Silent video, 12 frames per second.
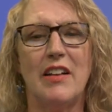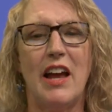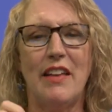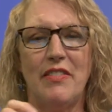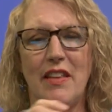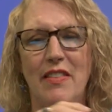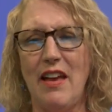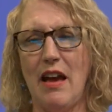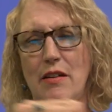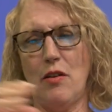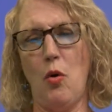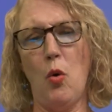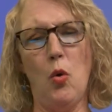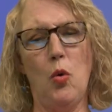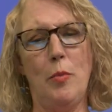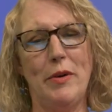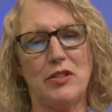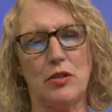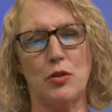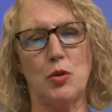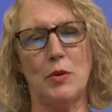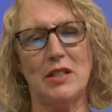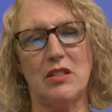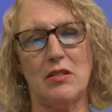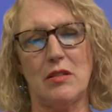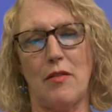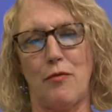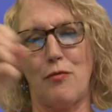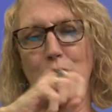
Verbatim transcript: And then they had a whole bunch of choices of,